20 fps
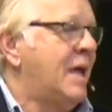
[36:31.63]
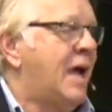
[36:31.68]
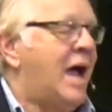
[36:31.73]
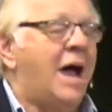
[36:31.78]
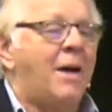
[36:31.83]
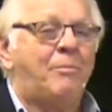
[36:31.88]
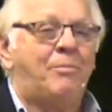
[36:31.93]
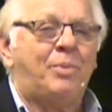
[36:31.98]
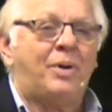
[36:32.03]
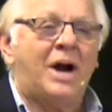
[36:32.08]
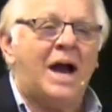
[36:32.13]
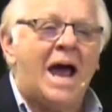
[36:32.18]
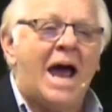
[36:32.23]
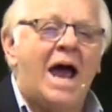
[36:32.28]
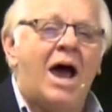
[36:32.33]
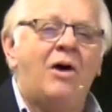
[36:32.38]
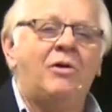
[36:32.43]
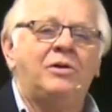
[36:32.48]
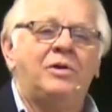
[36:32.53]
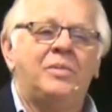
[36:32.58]
I'm
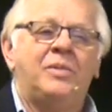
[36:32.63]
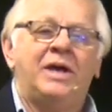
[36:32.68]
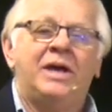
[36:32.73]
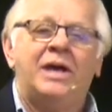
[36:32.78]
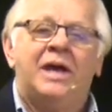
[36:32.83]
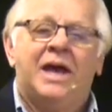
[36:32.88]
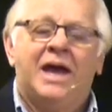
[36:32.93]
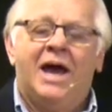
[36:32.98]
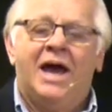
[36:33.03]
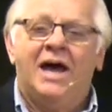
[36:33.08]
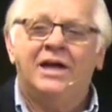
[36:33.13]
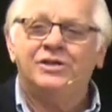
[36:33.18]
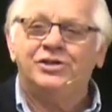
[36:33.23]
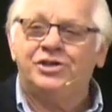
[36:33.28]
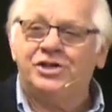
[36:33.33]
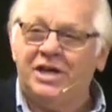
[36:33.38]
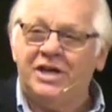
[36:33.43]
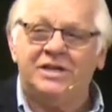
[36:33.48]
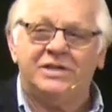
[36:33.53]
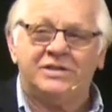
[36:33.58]
proud to be a
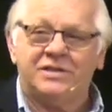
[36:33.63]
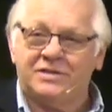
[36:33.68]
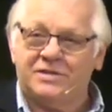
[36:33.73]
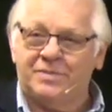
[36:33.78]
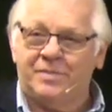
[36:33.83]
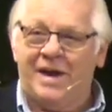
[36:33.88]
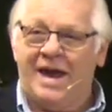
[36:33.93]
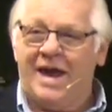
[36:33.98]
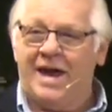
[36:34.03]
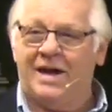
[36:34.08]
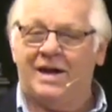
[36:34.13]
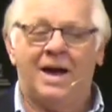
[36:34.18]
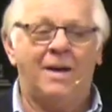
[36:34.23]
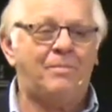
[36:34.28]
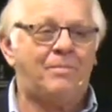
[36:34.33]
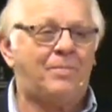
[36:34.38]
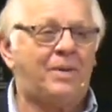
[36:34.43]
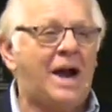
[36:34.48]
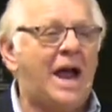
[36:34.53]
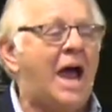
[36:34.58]
Jesus man.
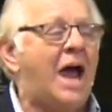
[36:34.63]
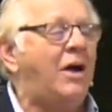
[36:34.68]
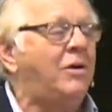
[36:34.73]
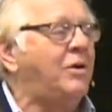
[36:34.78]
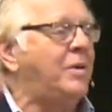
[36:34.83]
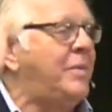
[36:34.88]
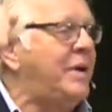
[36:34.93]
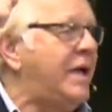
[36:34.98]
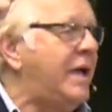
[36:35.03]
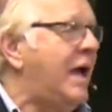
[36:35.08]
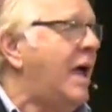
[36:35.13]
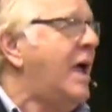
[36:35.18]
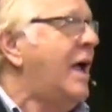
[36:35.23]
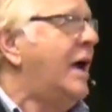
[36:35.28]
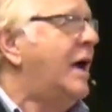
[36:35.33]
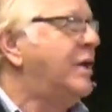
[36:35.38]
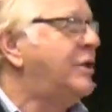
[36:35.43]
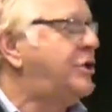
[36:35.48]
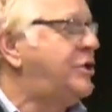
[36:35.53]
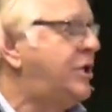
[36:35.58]
I'm proud to be
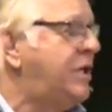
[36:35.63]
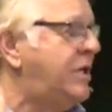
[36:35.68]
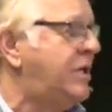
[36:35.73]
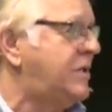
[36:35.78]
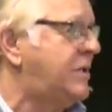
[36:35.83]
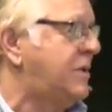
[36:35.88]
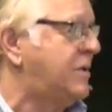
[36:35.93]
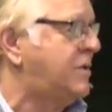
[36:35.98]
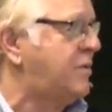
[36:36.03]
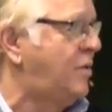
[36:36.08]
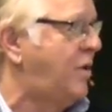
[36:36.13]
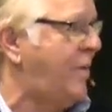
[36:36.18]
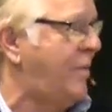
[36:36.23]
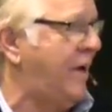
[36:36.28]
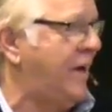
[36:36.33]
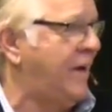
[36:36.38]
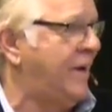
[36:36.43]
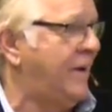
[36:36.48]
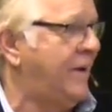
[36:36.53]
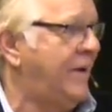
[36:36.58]
a Jesus
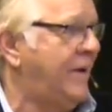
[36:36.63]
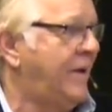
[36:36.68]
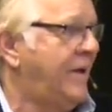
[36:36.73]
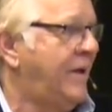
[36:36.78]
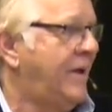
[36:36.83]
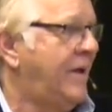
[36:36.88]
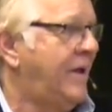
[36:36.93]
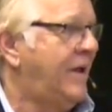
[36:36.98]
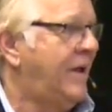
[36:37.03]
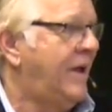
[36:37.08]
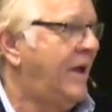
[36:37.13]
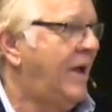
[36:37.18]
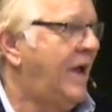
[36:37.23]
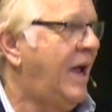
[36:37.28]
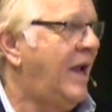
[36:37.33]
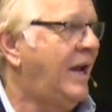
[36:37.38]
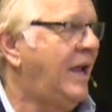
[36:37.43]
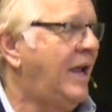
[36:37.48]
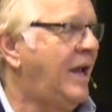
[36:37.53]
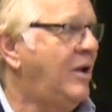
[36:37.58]
woman.
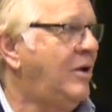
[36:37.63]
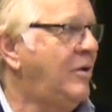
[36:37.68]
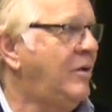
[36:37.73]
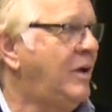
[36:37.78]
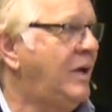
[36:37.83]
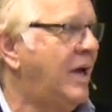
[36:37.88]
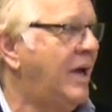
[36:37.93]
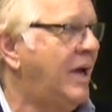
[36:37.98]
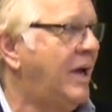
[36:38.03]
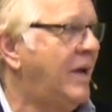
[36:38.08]
Hallelujah.